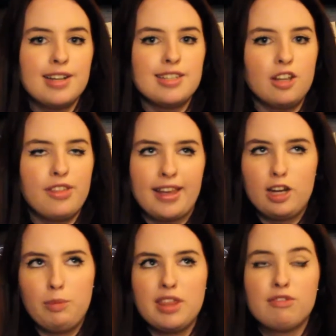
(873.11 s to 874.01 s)
I still think
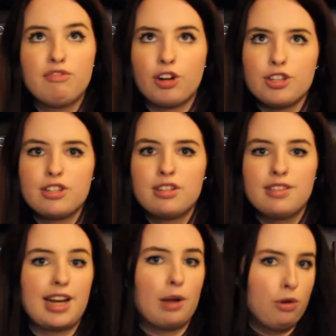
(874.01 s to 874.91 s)
it'll be the
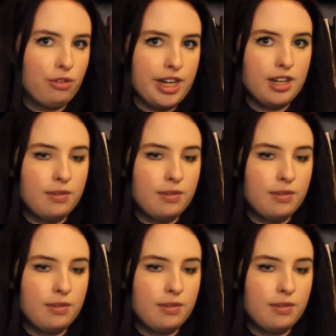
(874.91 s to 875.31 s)
1st that I will read.